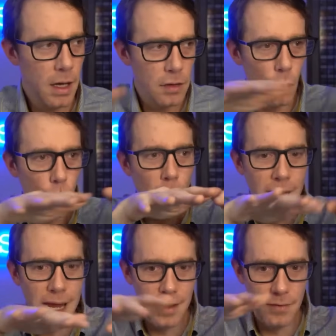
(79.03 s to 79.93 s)
the
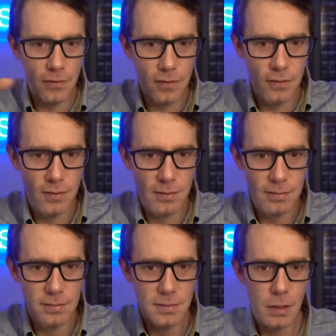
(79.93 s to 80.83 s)
waves
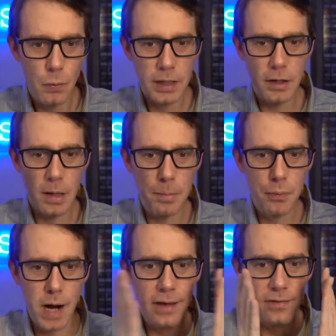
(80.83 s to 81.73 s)
will either
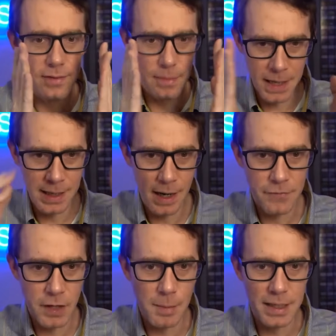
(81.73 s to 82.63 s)
compress, depending on if
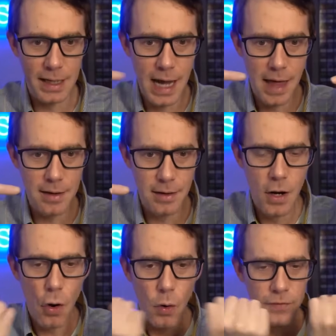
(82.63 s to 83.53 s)
they're coming together,
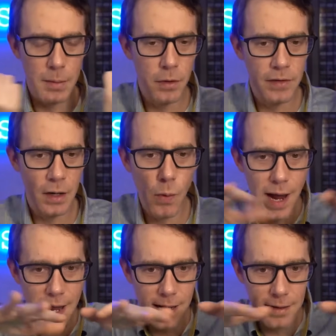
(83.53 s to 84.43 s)
or if they're moving
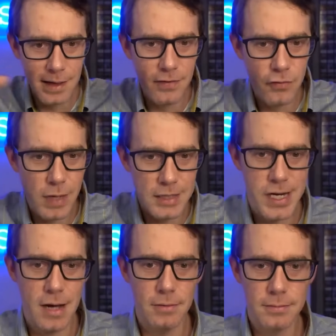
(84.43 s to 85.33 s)
away, they stretch out.